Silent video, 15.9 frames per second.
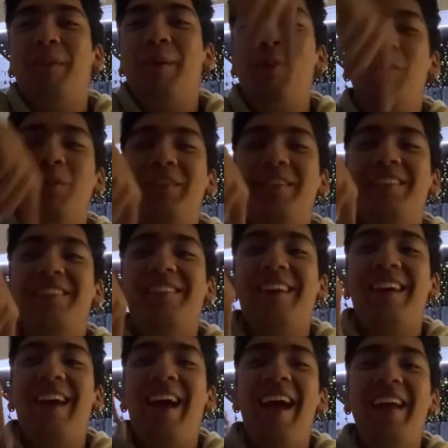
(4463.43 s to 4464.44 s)
people would
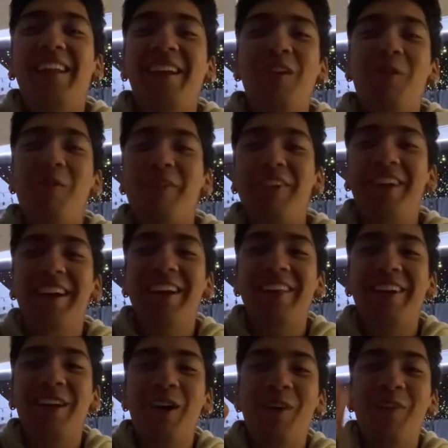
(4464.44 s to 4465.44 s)
just say, Hey, they're over
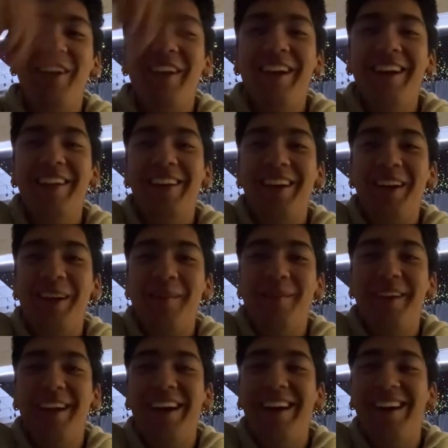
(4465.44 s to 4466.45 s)
here, they're over here, they're
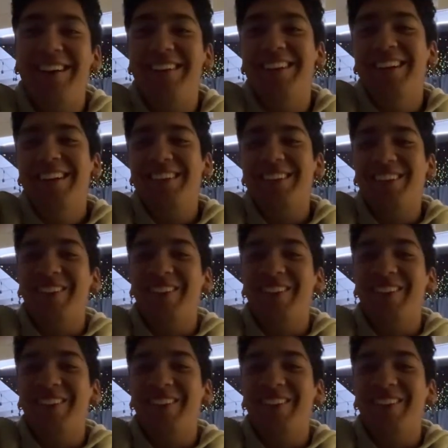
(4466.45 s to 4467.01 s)
coming out.